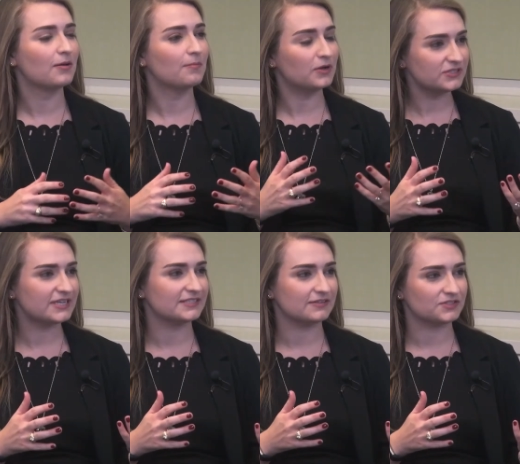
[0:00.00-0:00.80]
Most
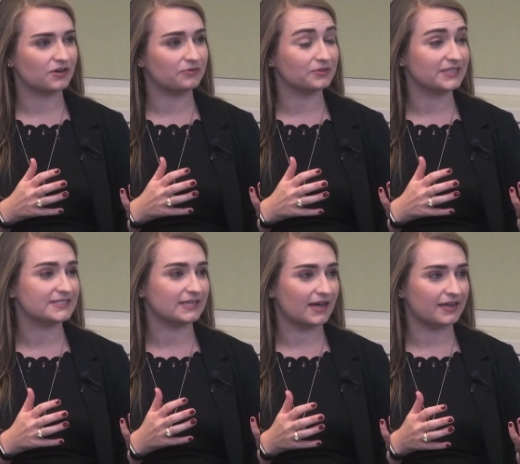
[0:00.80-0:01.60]
states have started
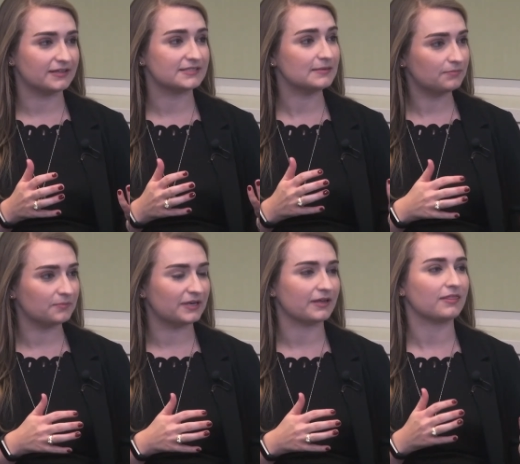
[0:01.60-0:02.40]
releasing guidance
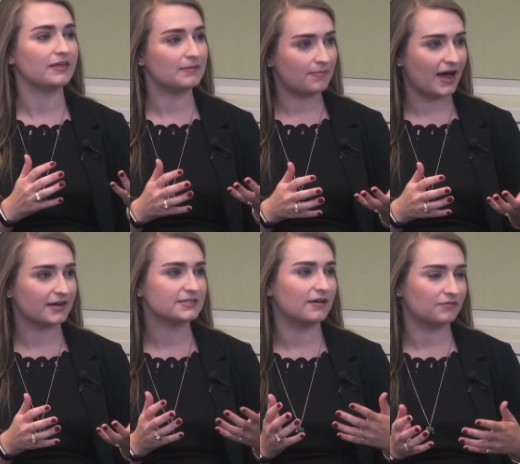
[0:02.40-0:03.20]
implementing the
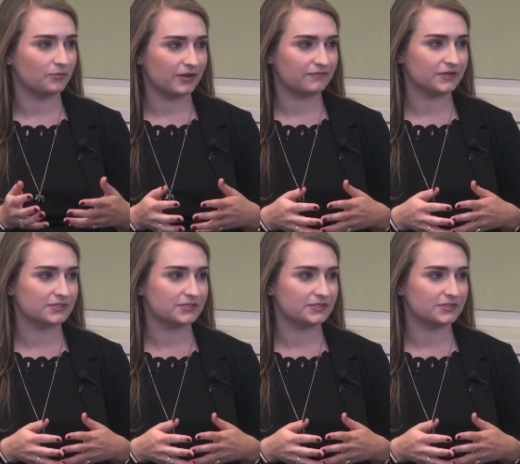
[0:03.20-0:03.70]
impact of the Wayfair